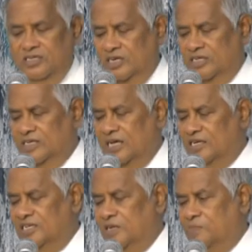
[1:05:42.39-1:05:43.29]
It's not
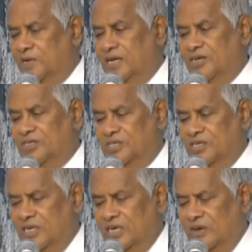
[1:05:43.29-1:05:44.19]
chanting
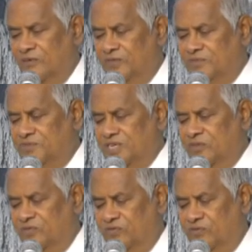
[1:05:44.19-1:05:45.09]
prayers.
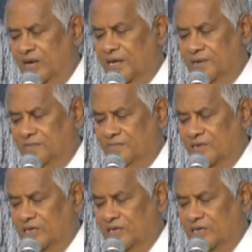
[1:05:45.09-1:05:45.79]
55.